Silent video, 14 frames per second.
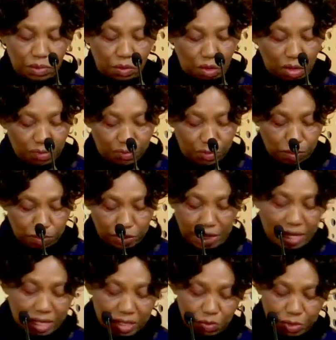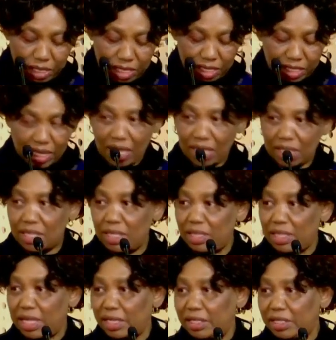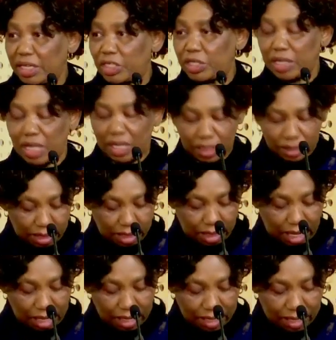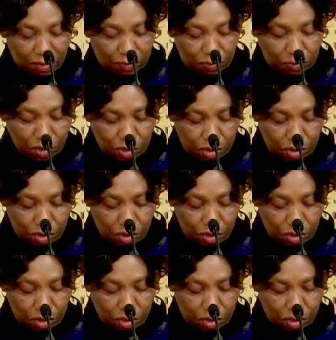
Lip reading: discussed in the National Council of